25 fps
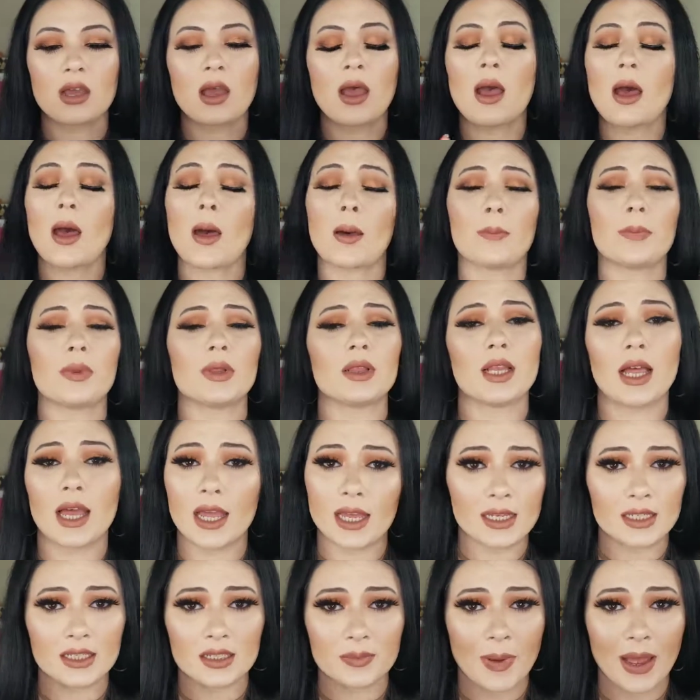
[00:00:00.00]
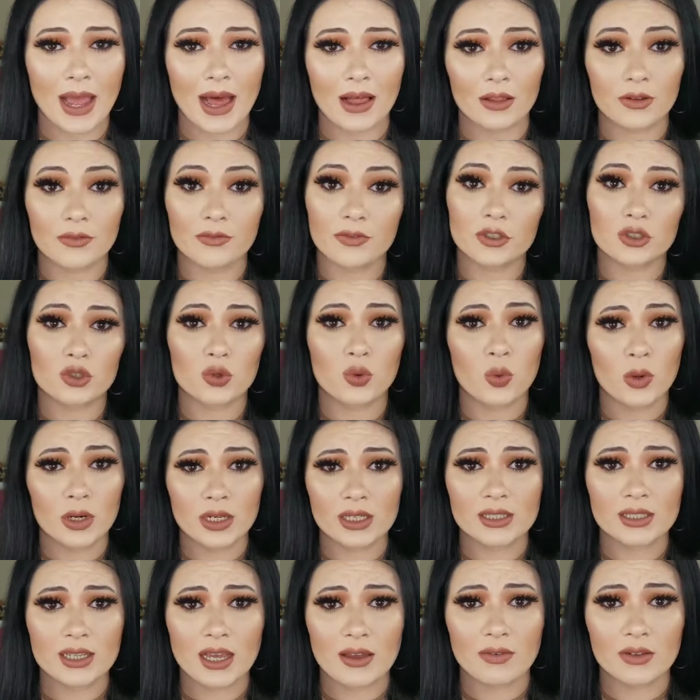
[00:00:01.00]
Ablaze palette for
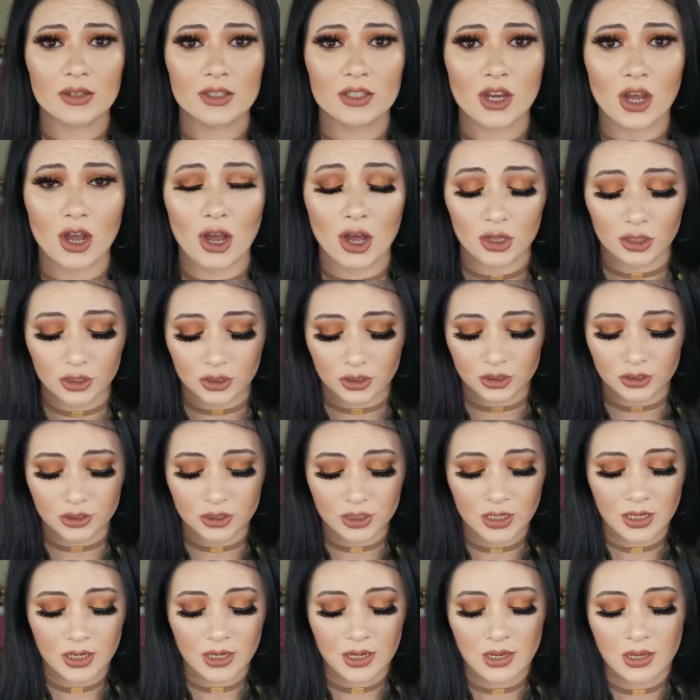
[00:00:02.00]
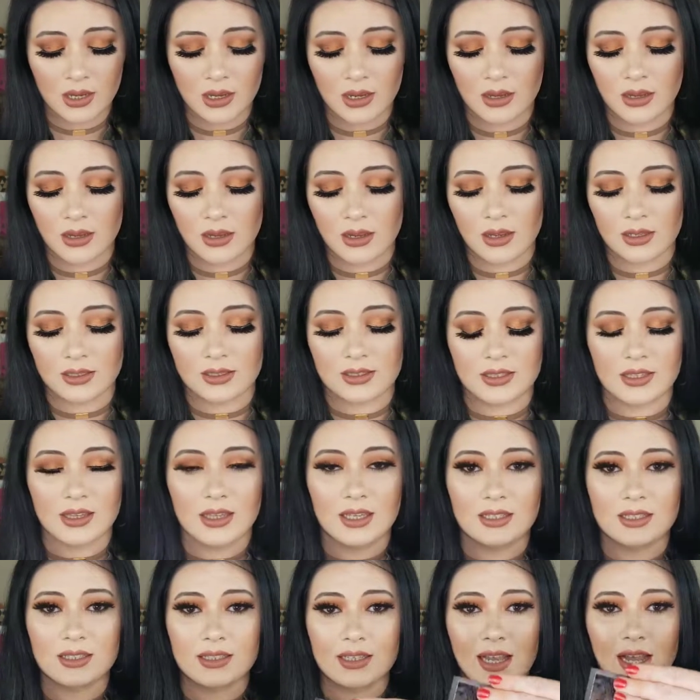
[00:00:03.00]
$27. It's
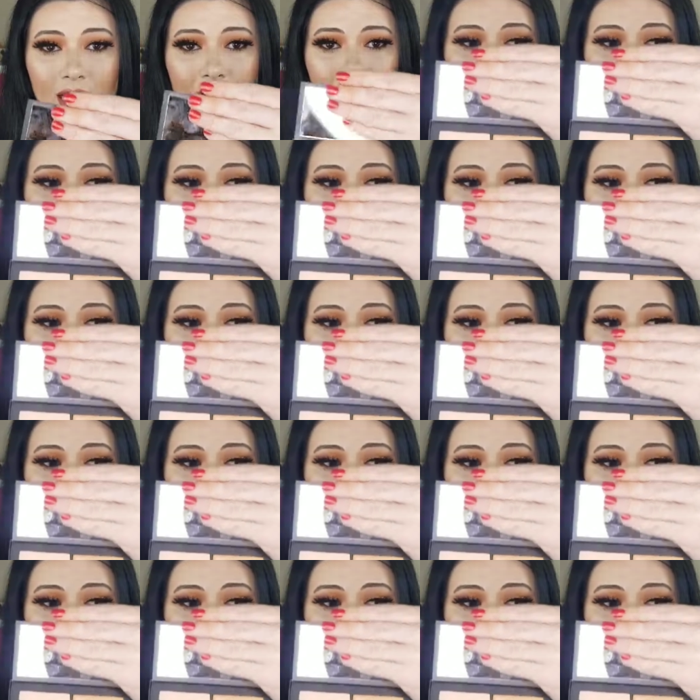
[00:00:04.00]
this guy